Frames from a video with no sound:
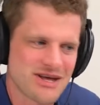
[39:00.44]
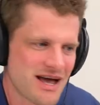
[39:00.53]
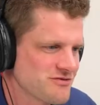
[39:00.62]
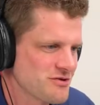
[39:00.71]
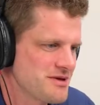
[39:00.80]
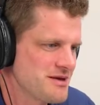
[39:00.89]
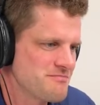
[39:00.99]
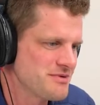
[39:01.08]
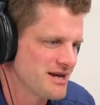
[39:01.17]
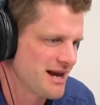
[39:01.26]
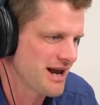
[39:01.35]
You have to be
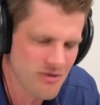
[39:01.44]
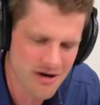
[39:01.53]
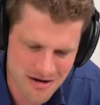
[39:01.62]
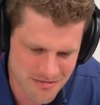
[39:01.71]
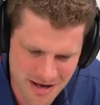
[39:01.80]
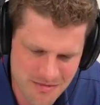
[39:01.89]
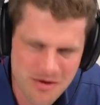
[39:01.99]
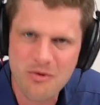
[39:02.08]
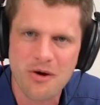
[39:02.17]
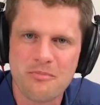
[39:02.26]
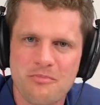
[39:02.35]
below uh, maybe
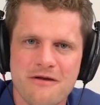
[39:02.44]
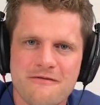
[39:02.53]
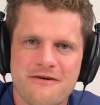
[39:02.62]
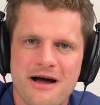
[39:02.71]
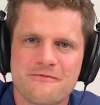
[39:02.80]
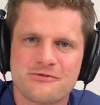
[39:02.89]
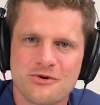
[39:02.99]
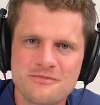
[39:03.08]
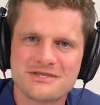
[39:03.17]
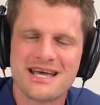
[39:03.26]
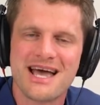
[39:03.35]
1.5
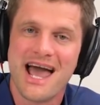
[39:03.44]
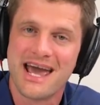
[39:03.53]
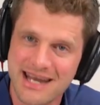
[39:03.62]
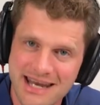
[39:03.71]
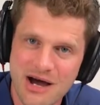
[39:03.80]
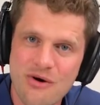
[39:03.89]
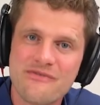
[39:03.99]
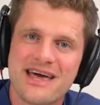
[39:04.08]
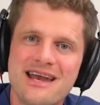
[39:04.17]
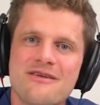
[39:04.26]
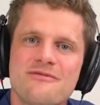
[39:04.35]
tums and then now
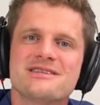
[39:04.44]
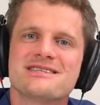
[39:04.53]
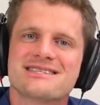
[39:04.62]
then it will